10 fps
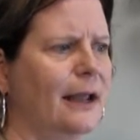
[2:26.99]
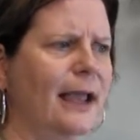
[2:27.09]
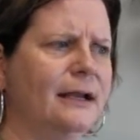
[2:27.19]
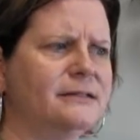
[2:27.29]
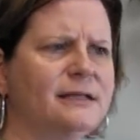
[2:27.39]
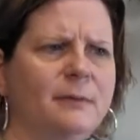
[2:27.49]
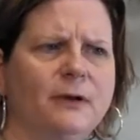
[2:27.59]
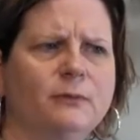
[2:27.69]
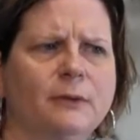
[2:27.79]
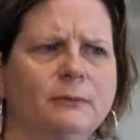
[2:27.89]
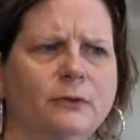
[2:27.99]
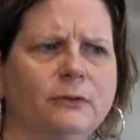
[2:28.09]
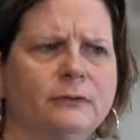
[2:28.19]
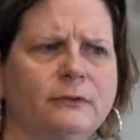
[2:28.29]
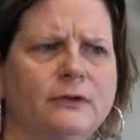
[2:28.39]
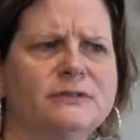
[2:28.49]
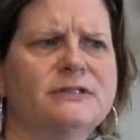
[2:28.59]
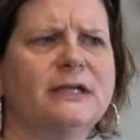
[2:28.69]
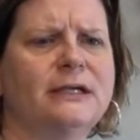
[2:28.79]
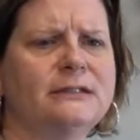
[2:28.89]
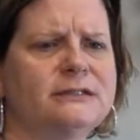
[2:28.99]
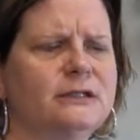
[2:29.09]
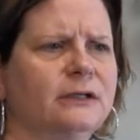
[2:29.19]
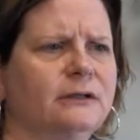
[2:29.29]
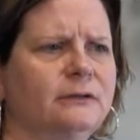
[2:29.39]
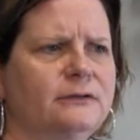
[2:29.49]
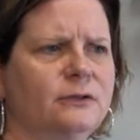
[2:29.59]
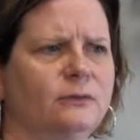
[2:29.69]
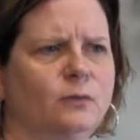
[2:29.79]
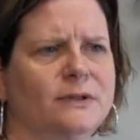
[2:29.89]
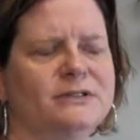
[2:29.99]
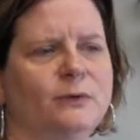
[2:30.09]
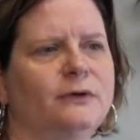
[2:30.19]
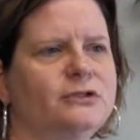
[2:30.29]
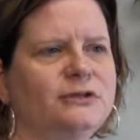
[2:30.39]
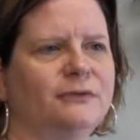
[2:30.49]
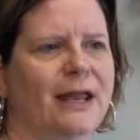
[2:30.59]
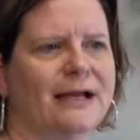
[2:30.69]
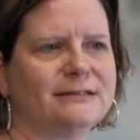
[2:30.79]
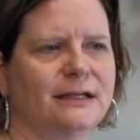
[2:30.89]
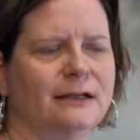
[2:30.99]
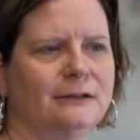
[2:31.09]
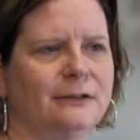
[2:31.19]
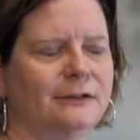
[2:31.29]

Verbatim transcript: Hey, does anybody remember those deeds to, to One Square Inch of Alaska?